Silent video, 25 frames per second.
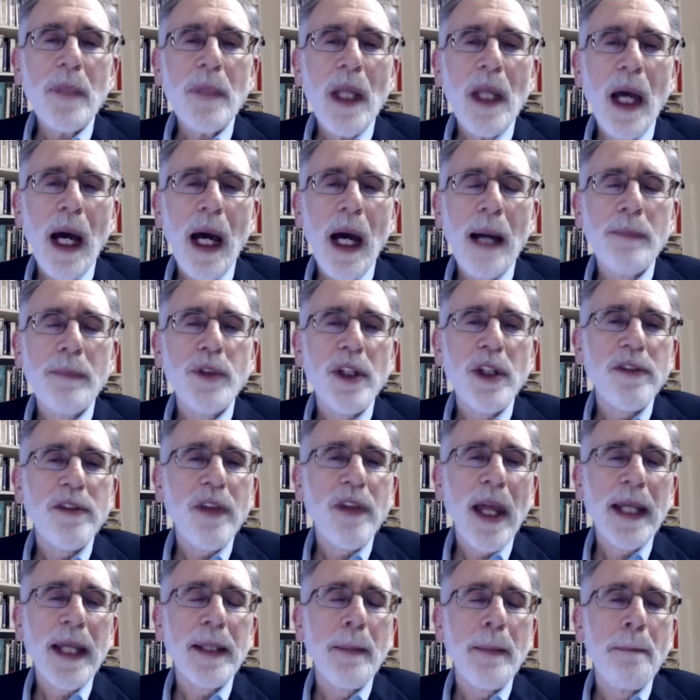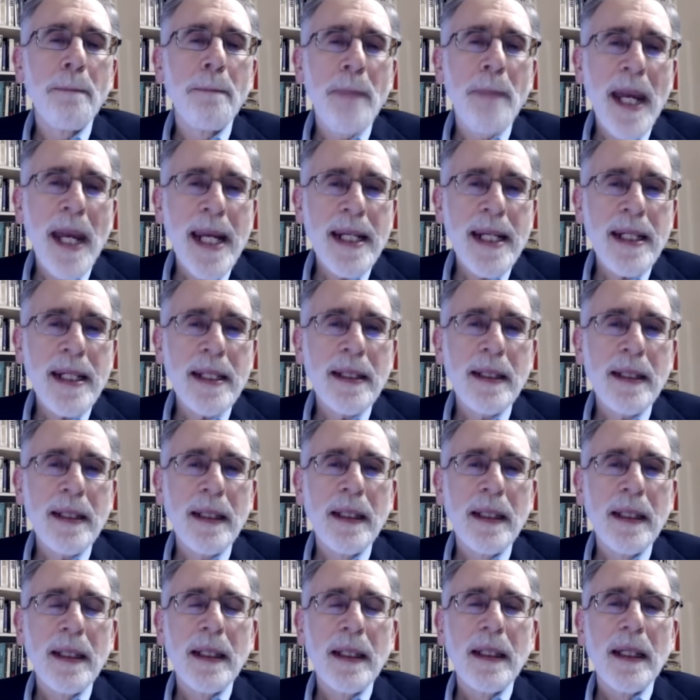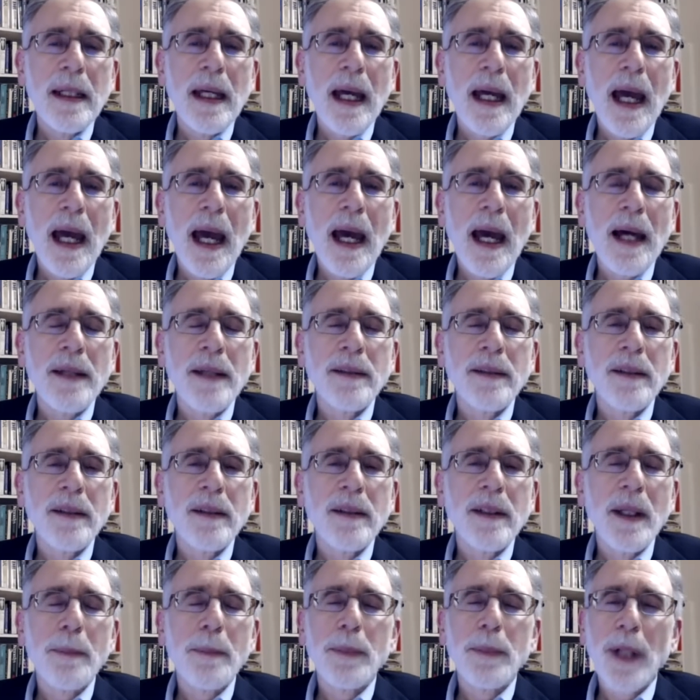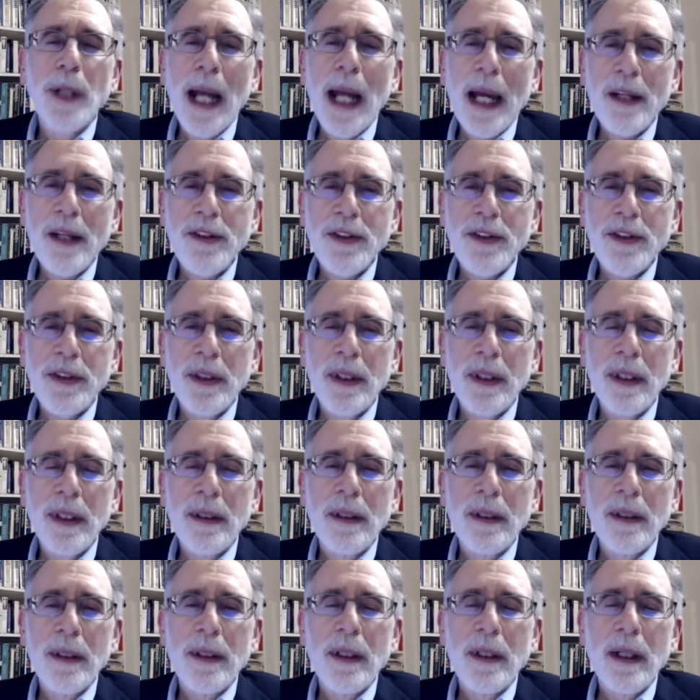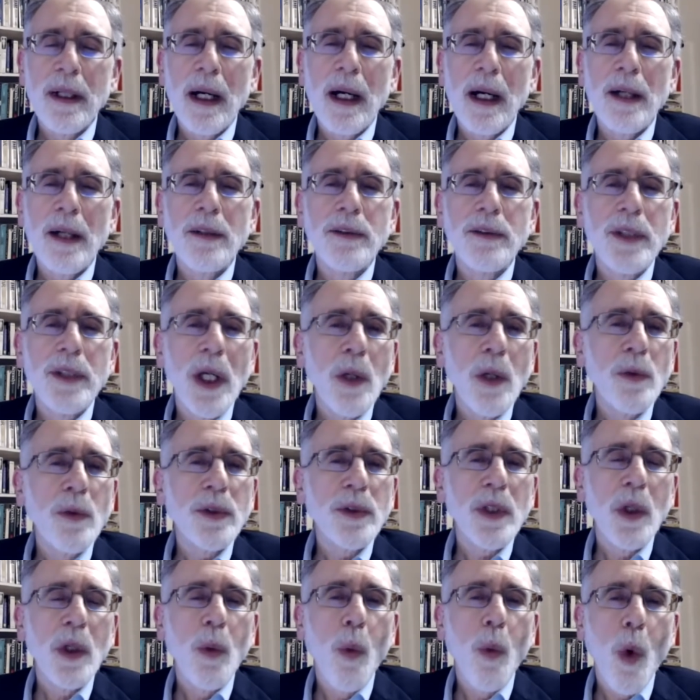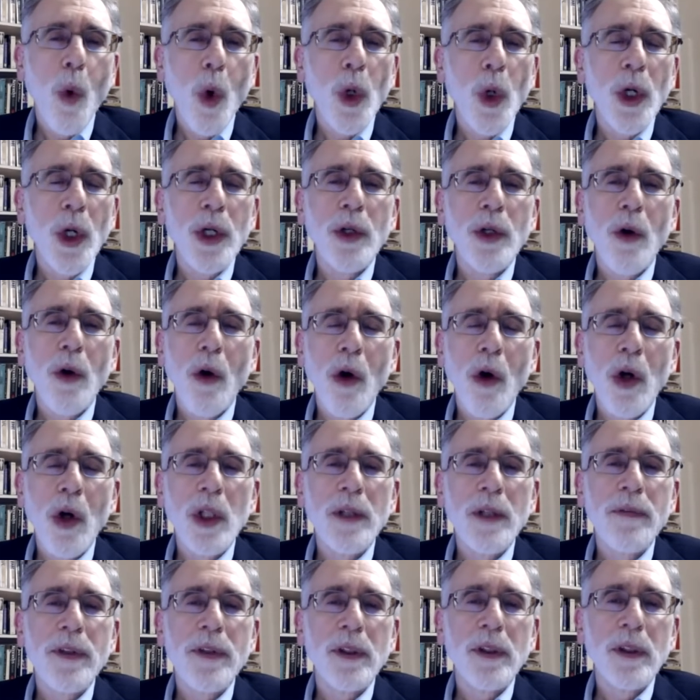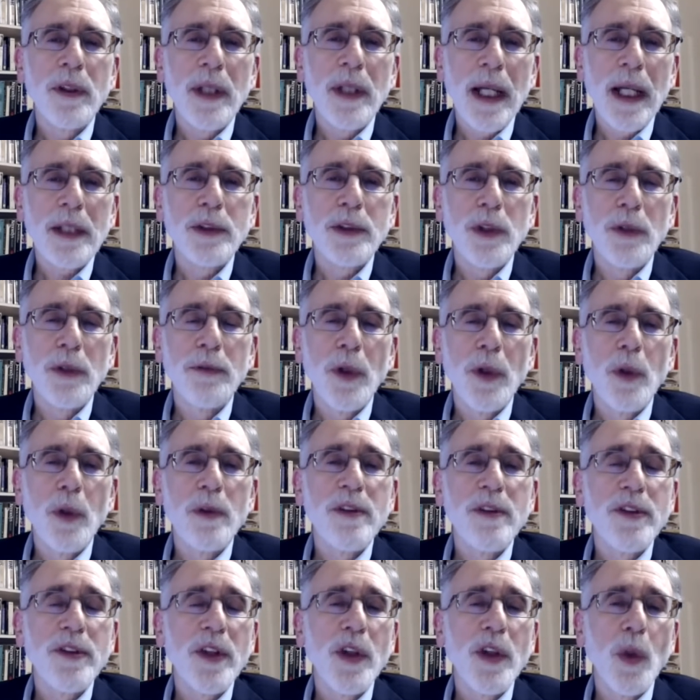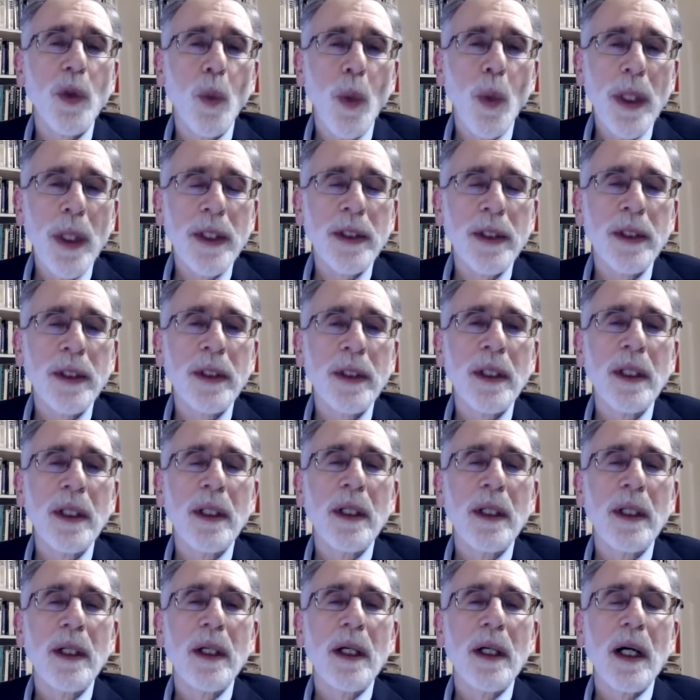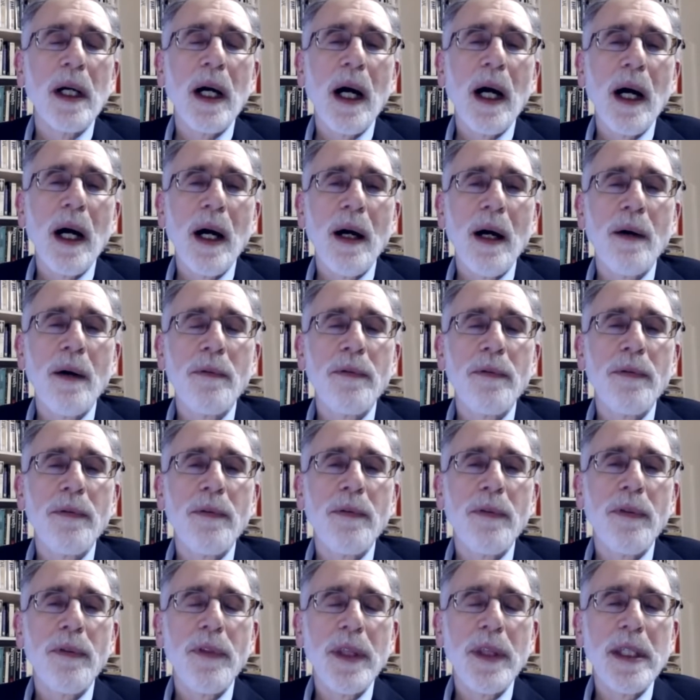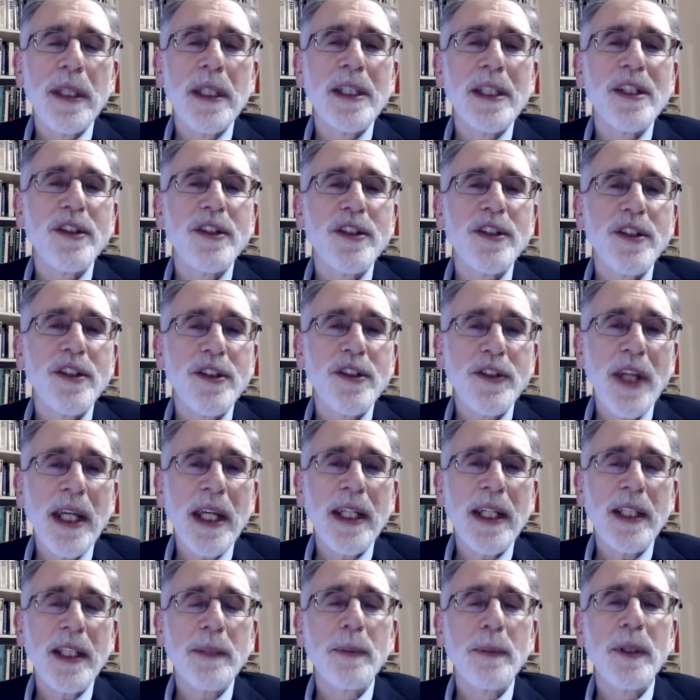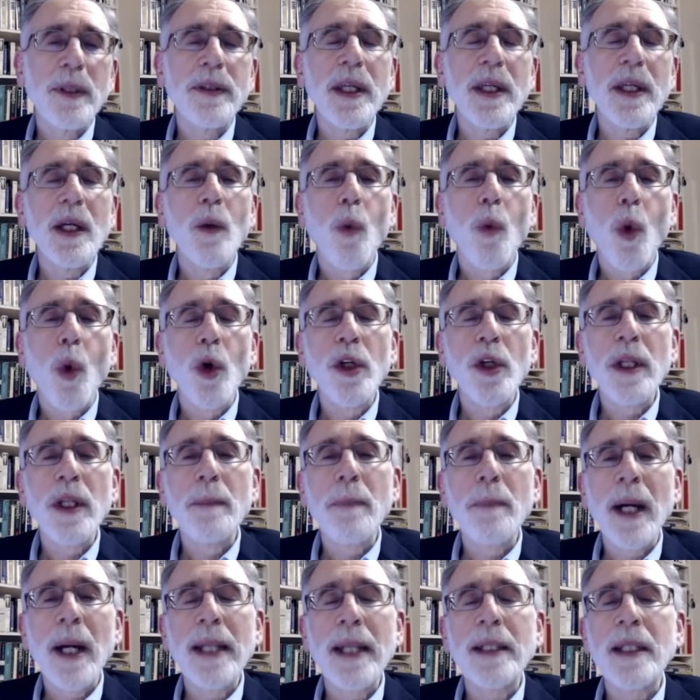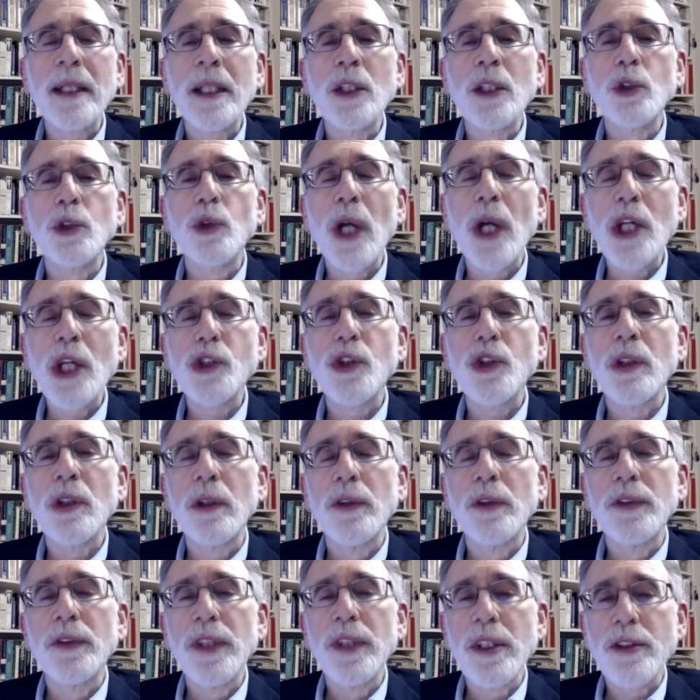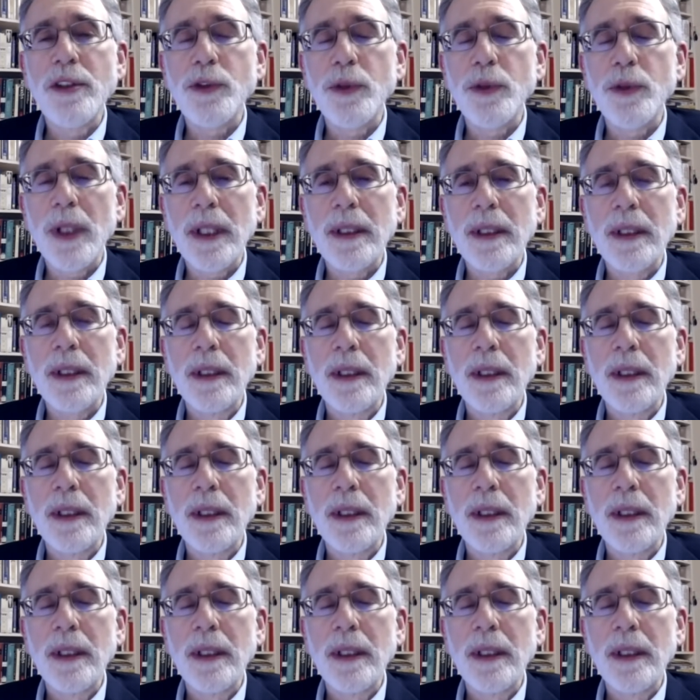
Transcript: uh, just like Maine and Nebraska uh, don't award all of their electoral votes to the winner of the state, but they award it by congressional district.